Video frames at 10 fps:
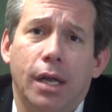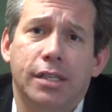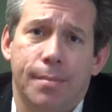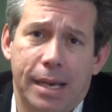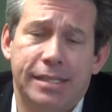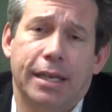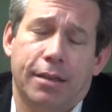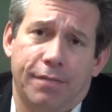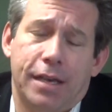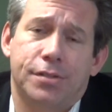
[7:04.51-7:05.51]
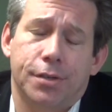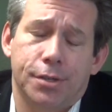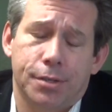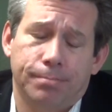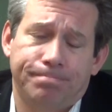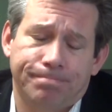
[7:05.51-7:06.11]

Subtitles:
domestic investors.